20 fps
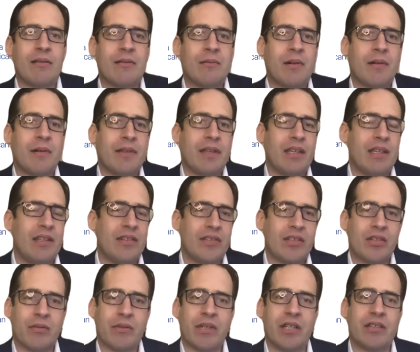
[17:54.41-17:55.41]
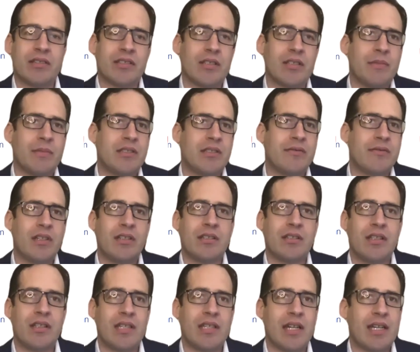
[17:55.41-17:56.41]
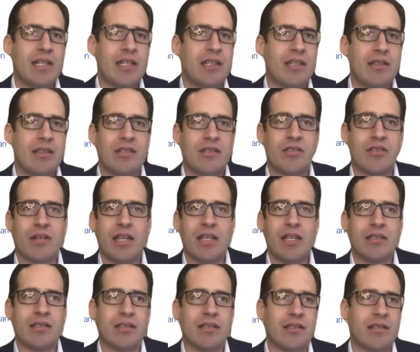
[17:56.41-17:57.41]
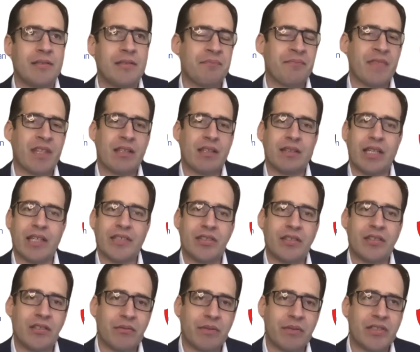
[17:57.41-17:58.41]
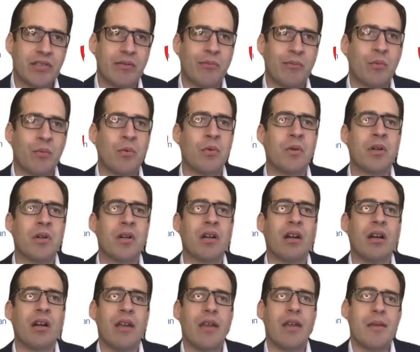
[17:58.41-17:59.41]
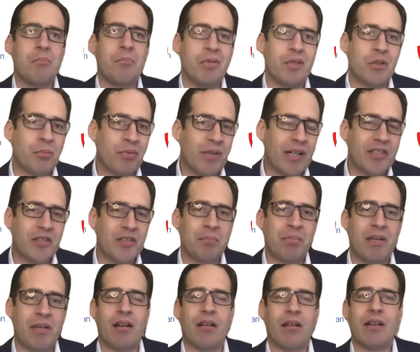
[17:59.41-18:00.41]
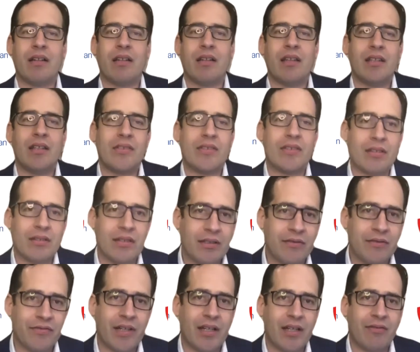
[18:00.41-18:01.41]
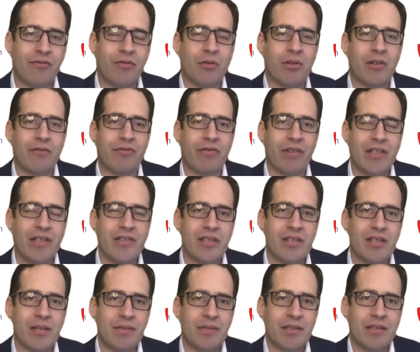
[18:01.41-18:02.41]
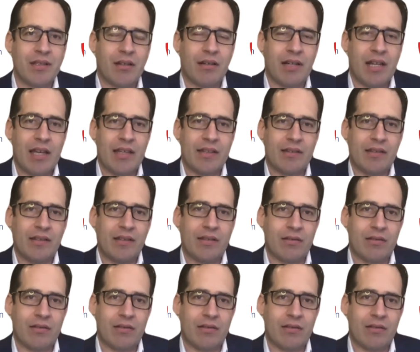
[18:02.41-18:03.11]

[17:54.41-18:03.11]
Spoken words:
his career is going to be devoted to the idea that trade could lessen the risks of war, build prosperity, solidify foreign friendships. It has these sort of